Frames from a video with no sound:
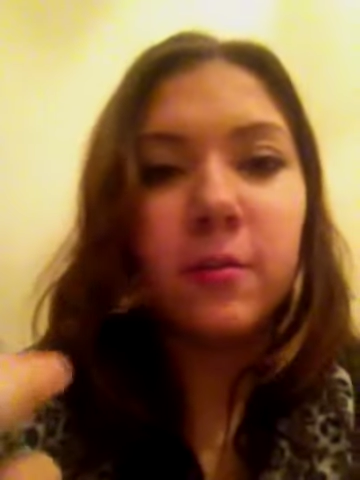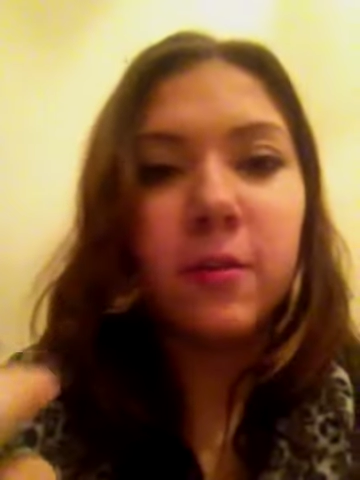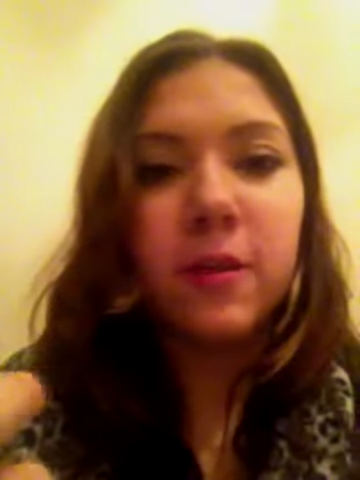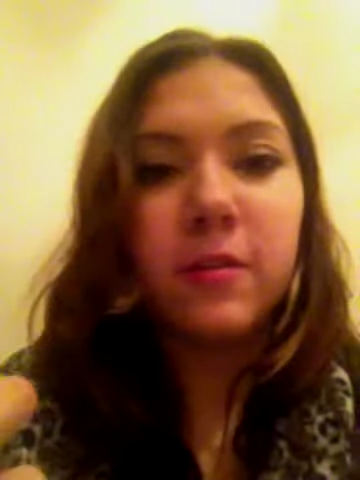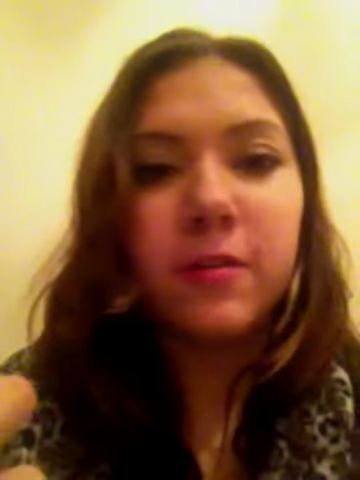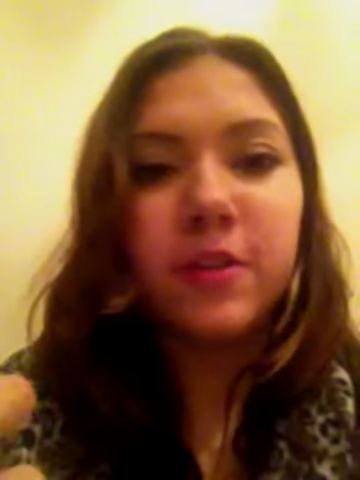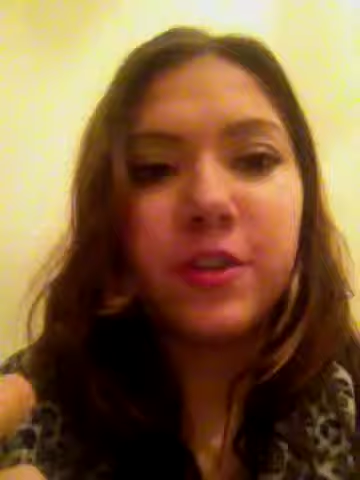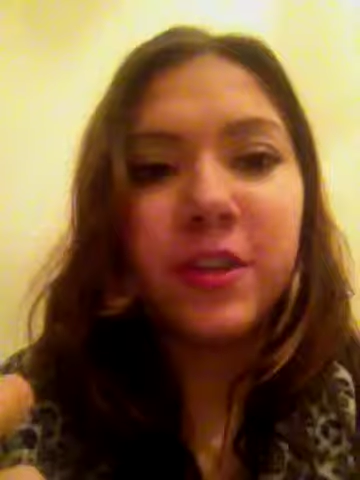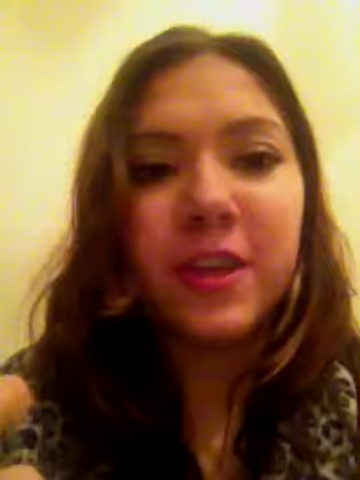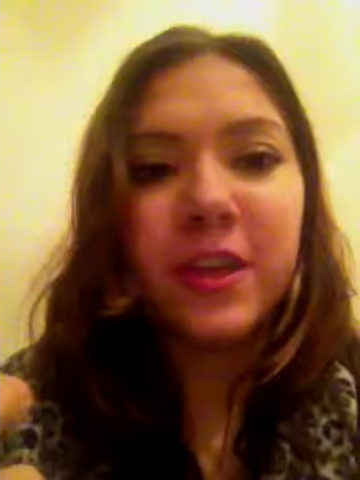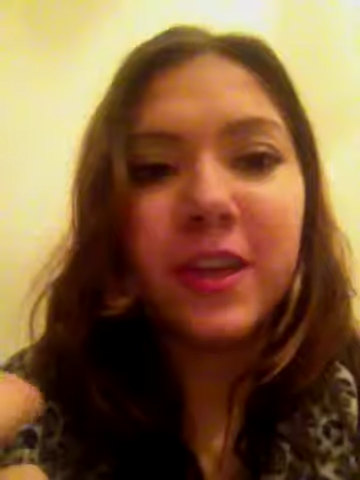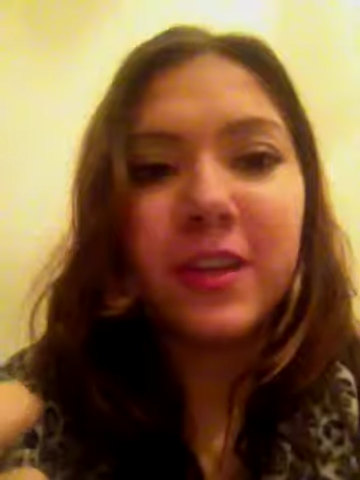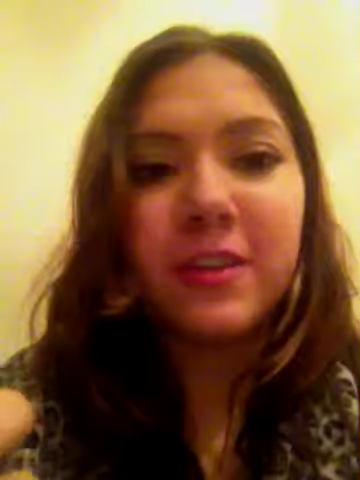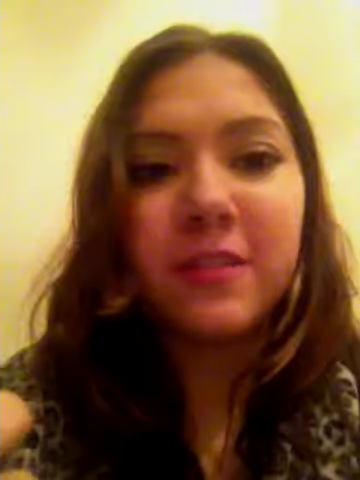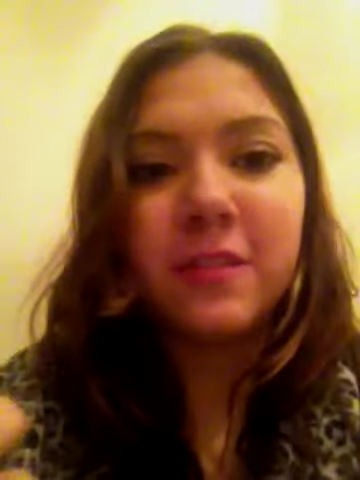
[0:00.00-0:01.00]
where else you can get
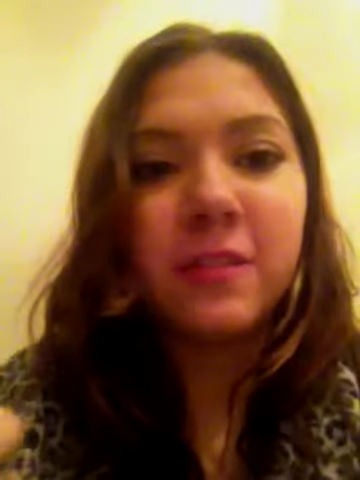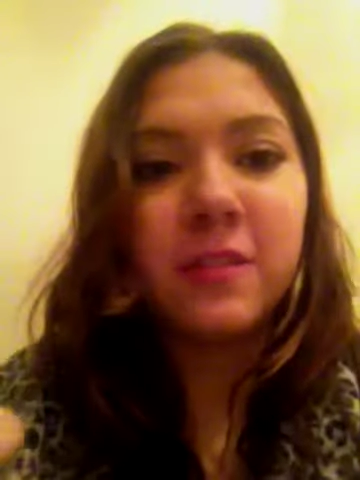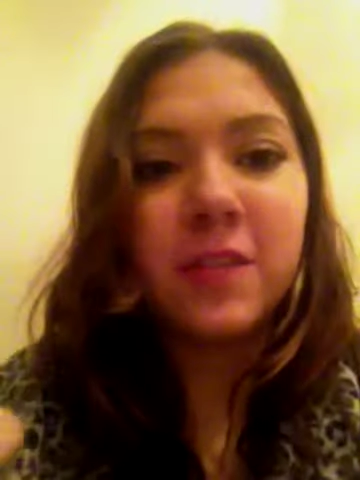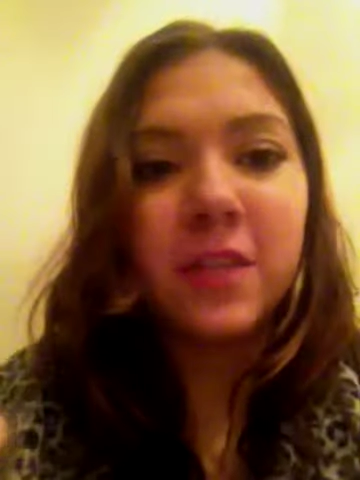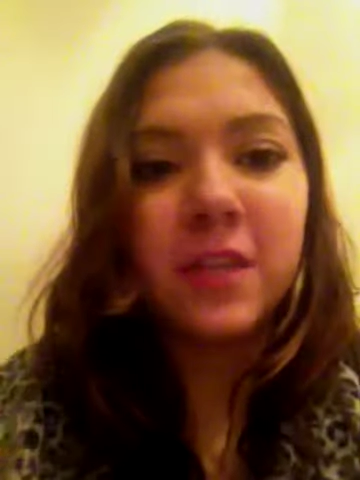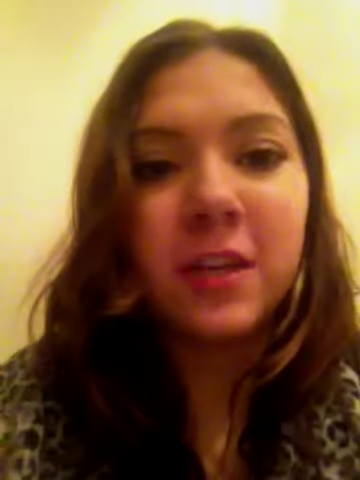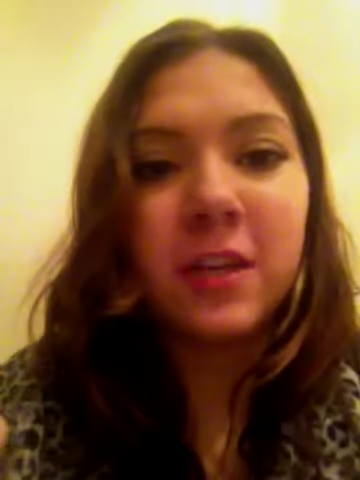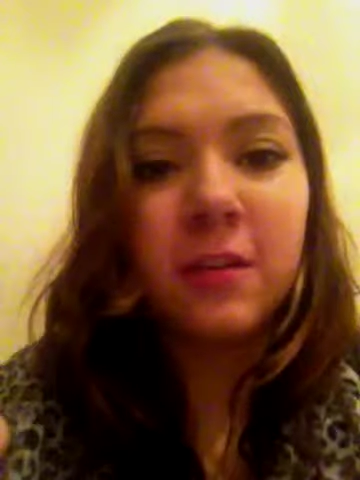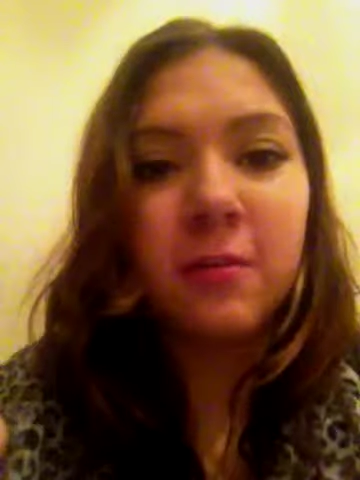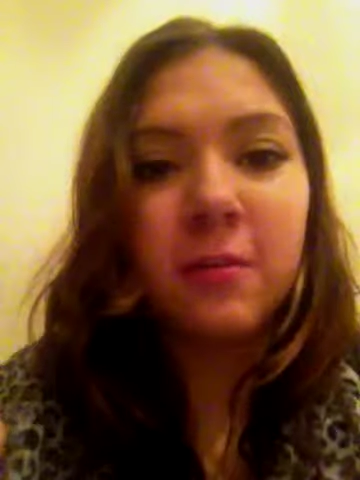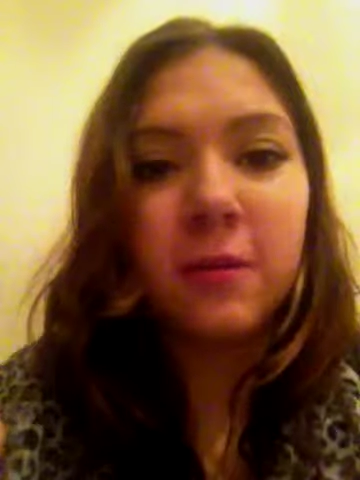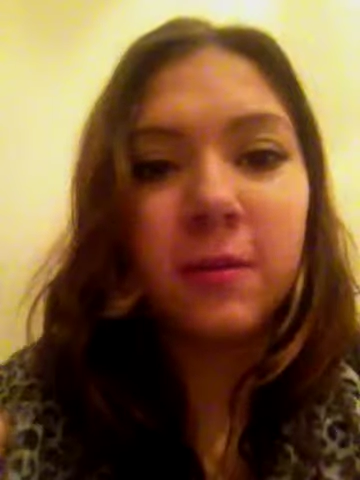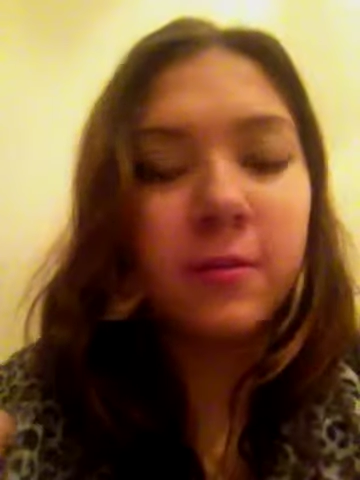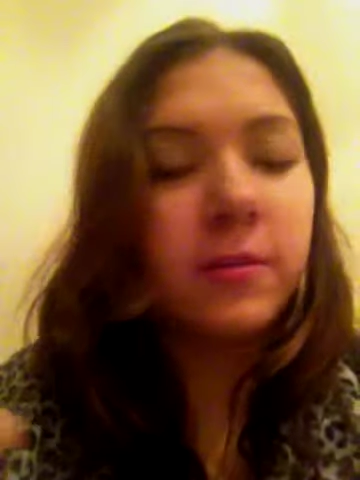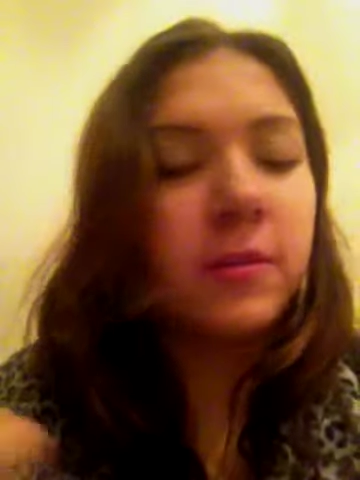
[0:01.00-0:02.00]
it because I've never seen it anywhere
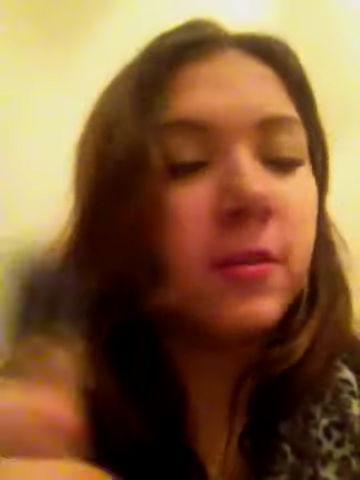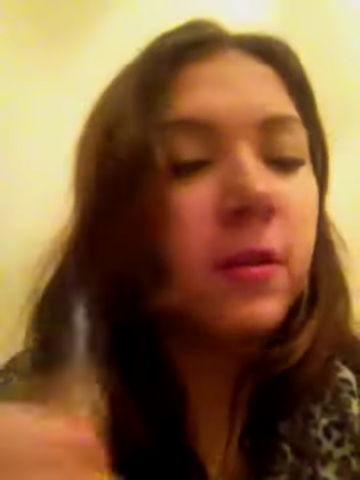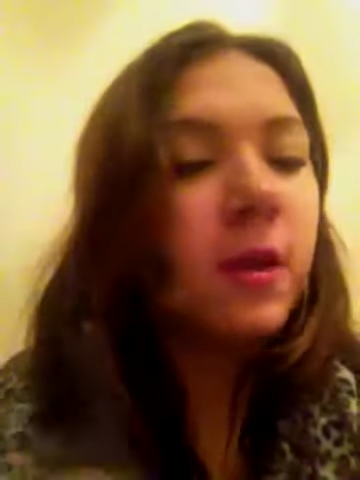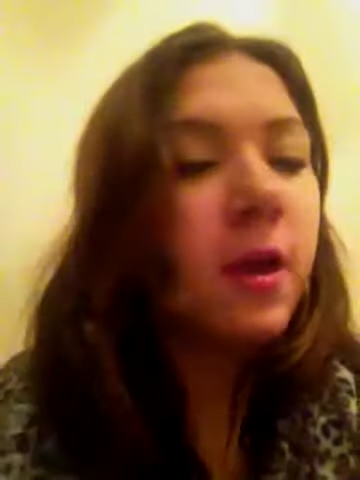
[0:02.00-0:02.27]
else.